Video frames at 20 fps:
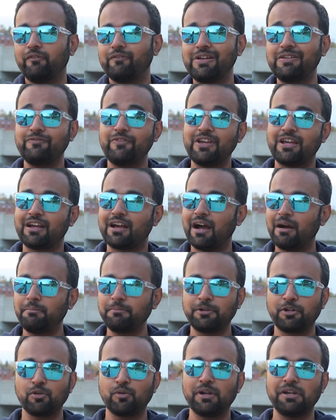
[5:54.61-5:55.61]
When we
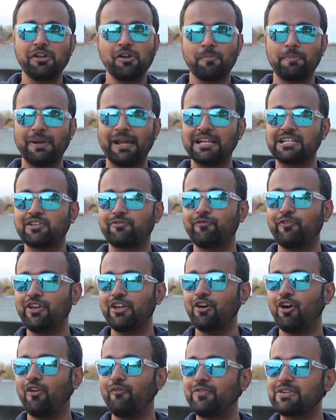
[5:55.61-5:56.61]
come to a new place,
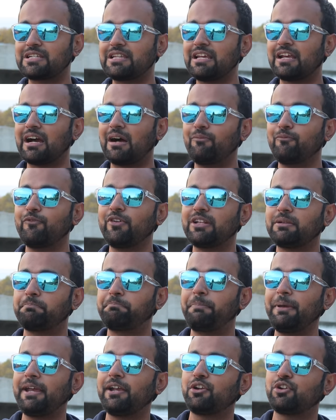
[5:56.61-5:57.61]
we obviously come
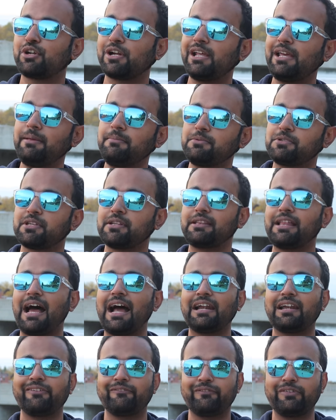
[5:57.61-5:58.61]
with big dreams
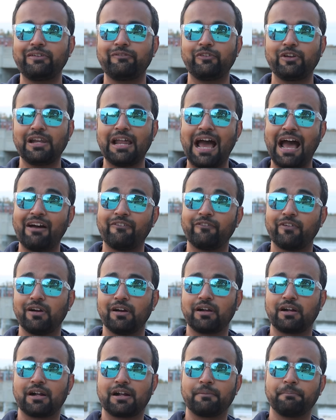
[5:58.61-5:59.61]
that we will have
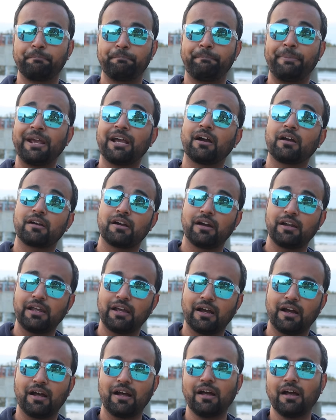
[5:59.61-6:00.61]
a bigger
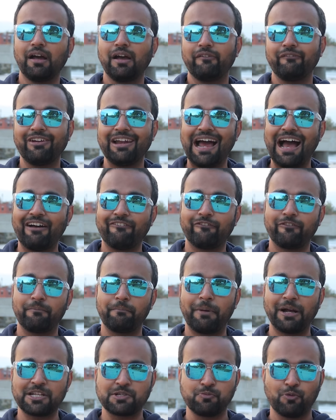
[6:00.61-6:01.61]
career, we'll have
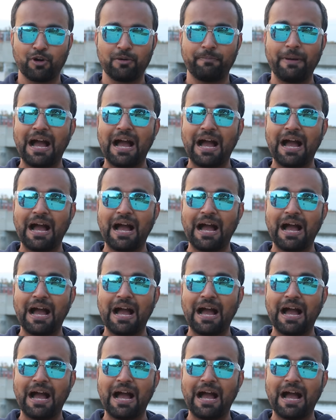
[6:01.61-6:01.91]
much more